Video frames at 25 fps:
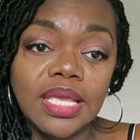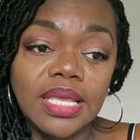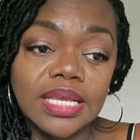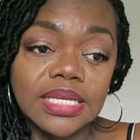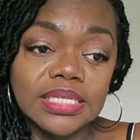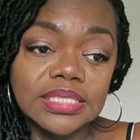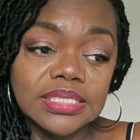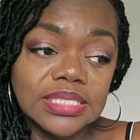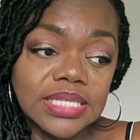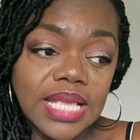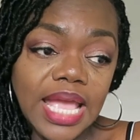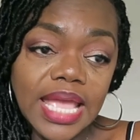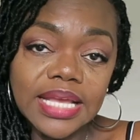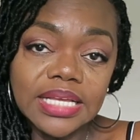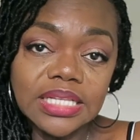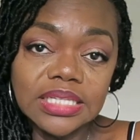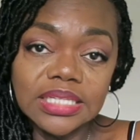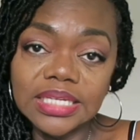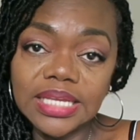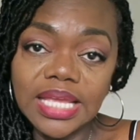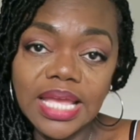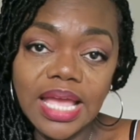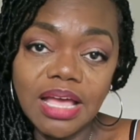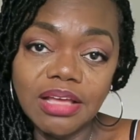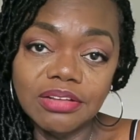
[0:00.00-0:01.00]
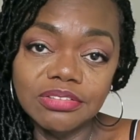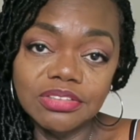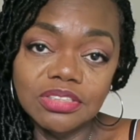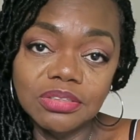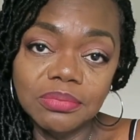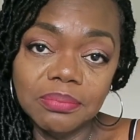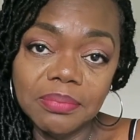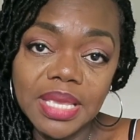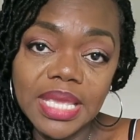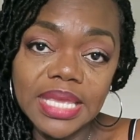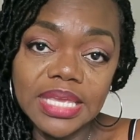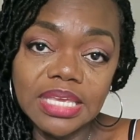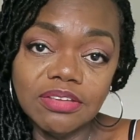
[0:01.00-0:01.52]
exactly how to
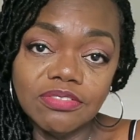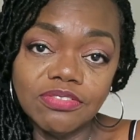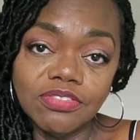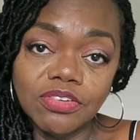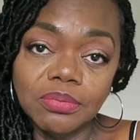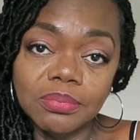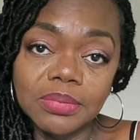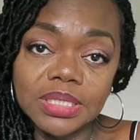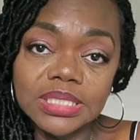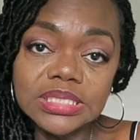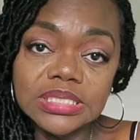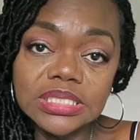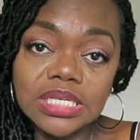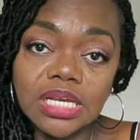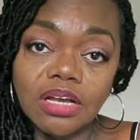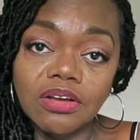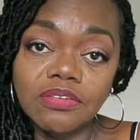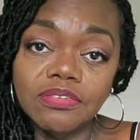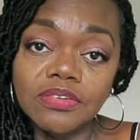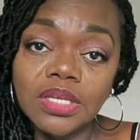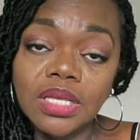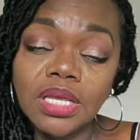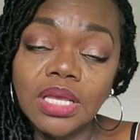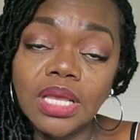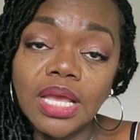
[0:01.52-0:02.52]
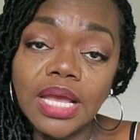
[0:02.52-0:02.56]
make it for myself.